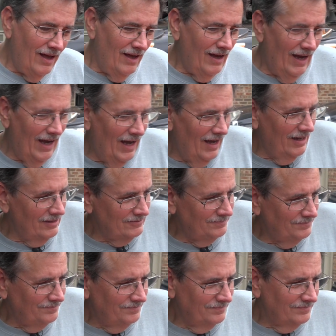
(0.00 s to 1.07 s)
I
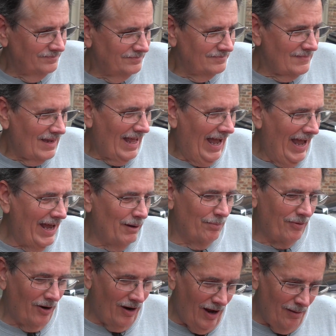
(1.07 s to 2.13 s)
had a
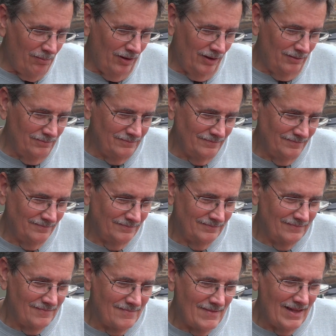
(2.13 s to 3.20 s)
problem.
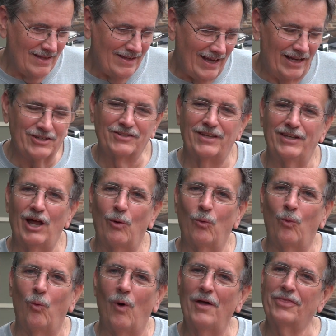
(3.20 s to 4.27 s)
I just didn't know
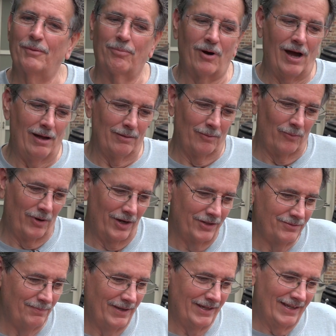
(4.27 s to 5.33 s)
what the problem
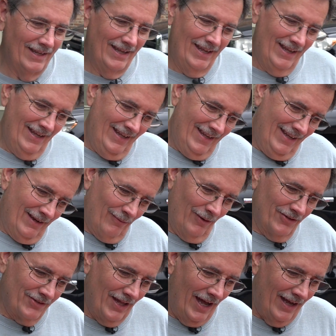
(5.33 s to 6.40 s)
was, but it
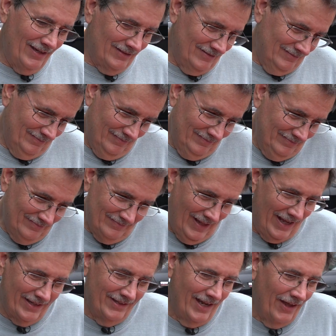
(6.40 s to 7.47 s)
was not. I
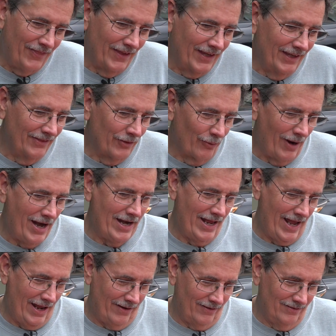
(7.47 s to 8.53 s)
had nothing in the
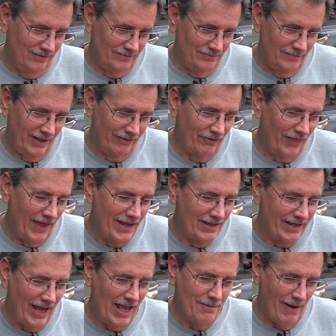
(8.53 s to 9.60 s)
radiator. Everything
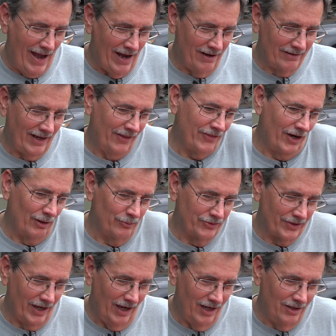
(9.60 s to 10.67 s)
came out. I thought it was
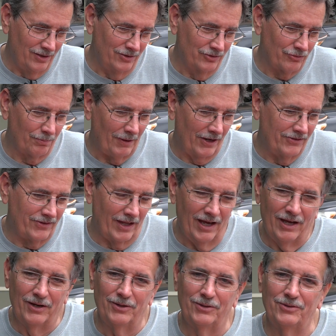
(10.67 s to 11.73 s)
a hose. Replaced the
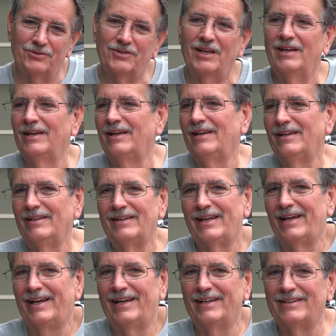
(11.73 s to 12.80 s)
hose,
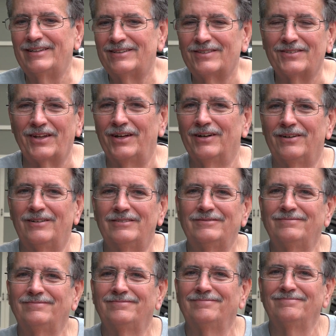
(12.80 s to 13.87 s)
and it still
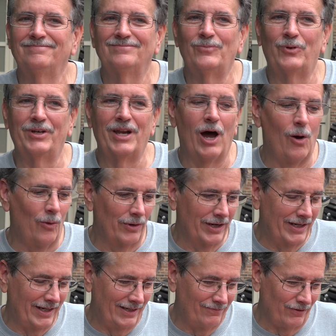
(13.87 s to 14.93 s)
wouldn't hold
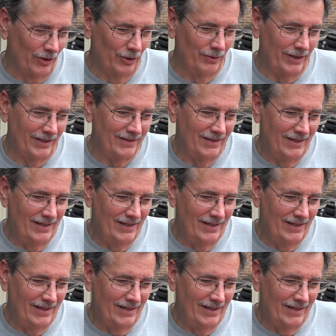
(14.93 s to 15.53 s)
any fluid.